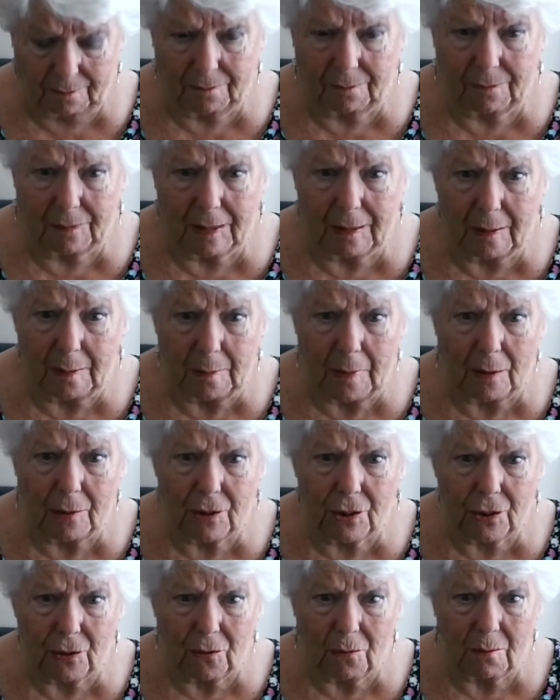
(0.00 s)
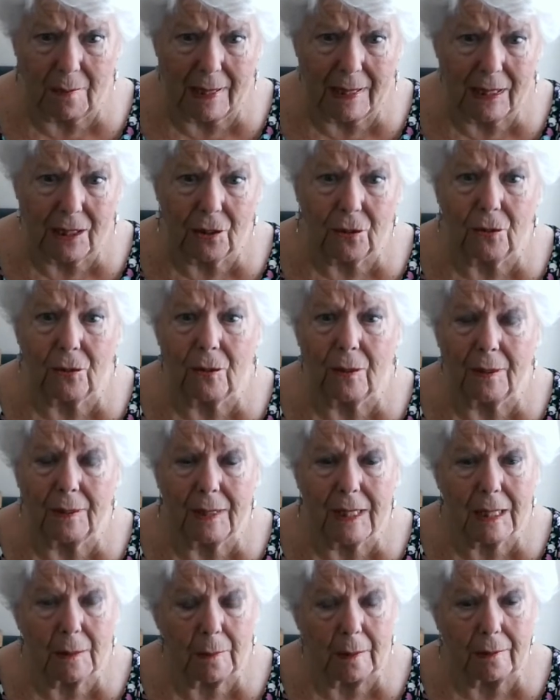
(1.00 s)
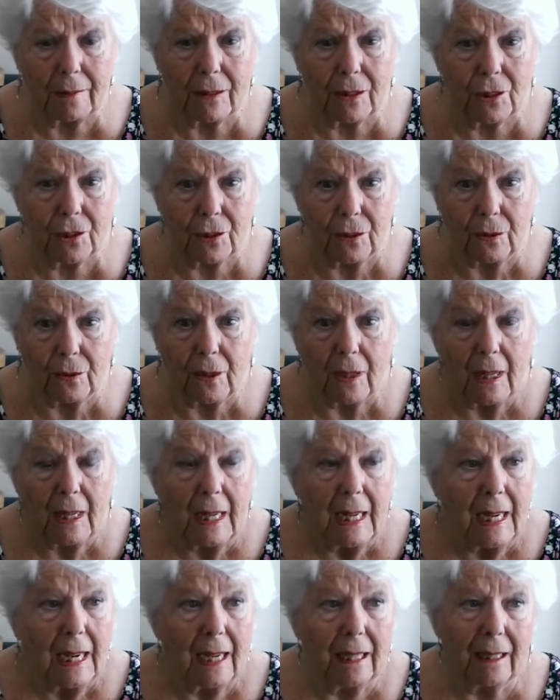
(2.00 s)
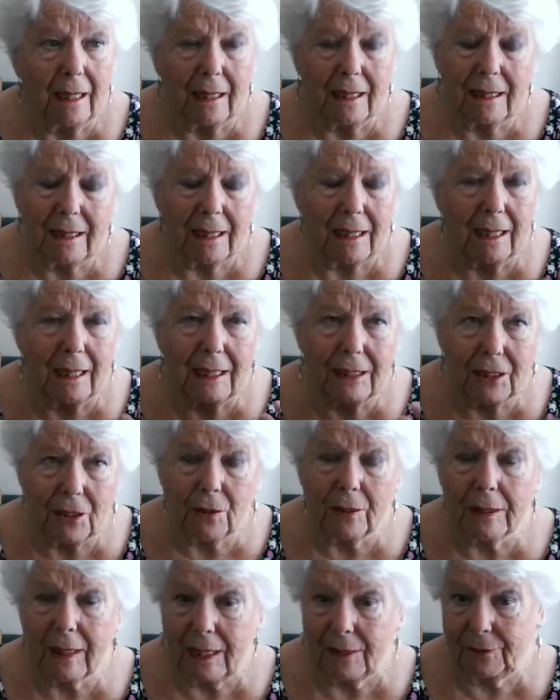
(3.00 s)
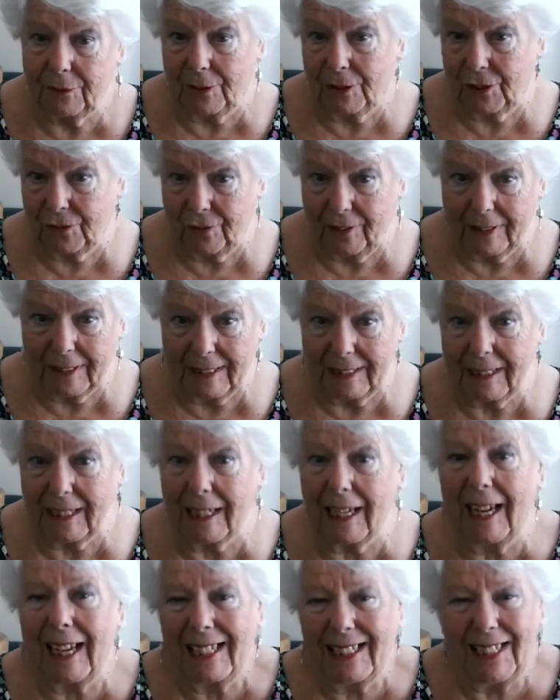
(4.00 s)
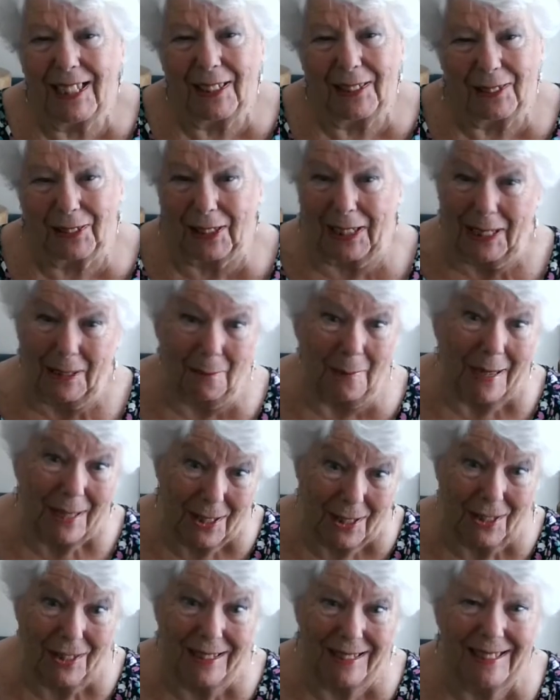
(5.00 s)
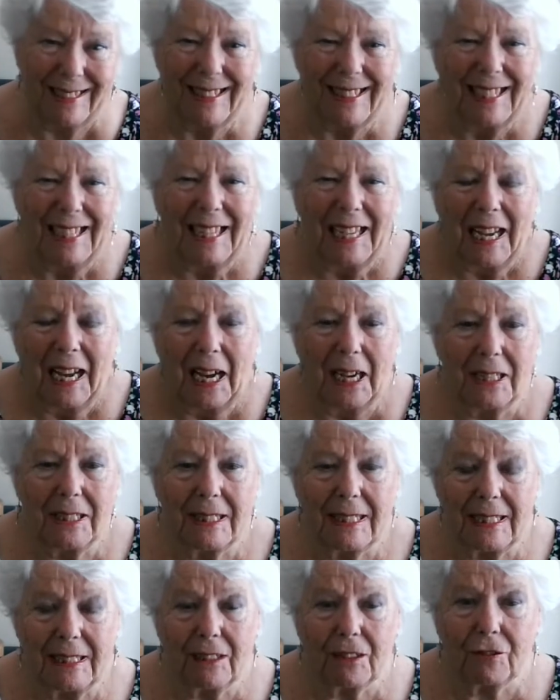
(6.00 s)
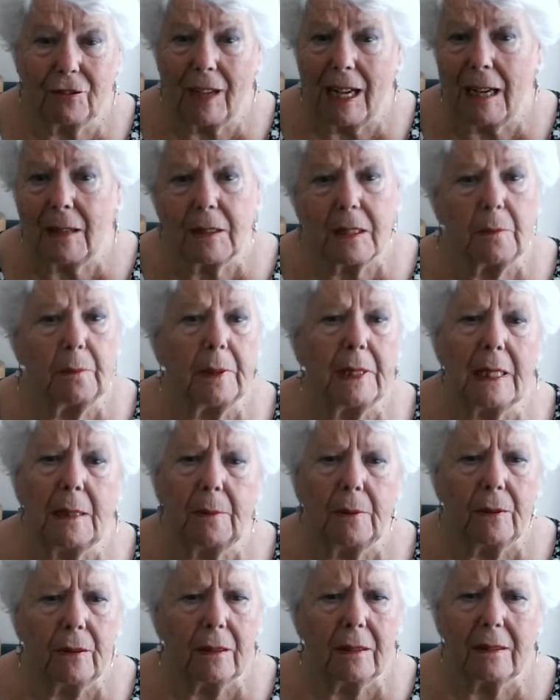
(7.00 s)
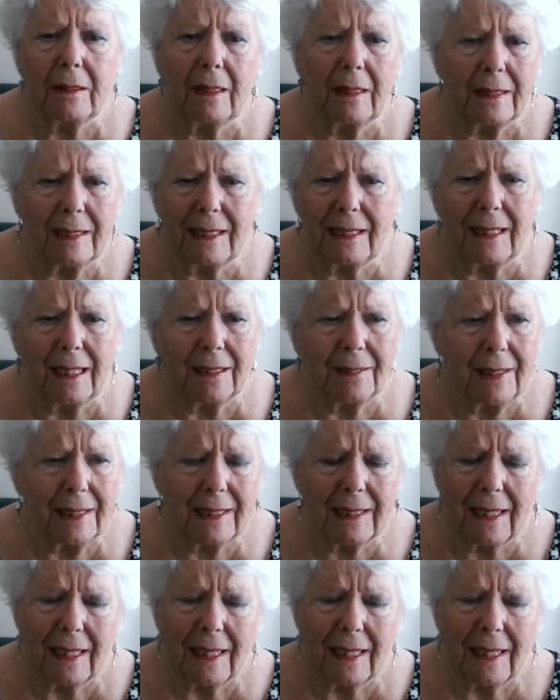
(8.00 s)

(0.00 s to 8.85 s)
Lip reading: emotional, mental, and the spiritual. And I do get frustrated. You can imagine. I see crowds of people. I think